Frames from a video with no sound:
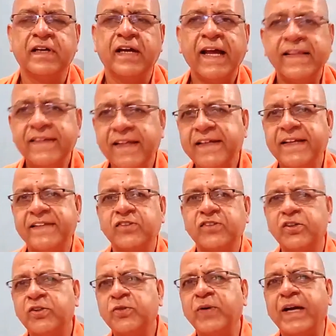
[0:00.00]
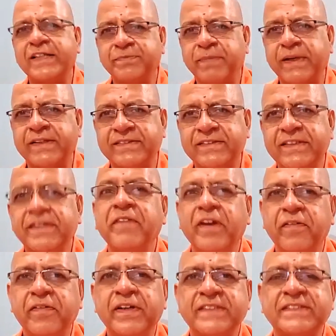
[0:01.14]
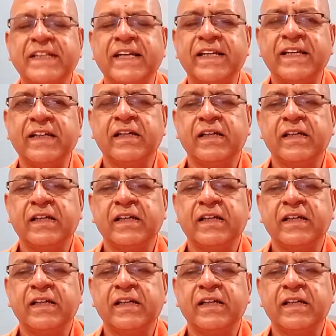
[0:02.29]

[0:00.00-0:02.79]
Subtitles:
And then it has got two aspects. It's a way of understanding.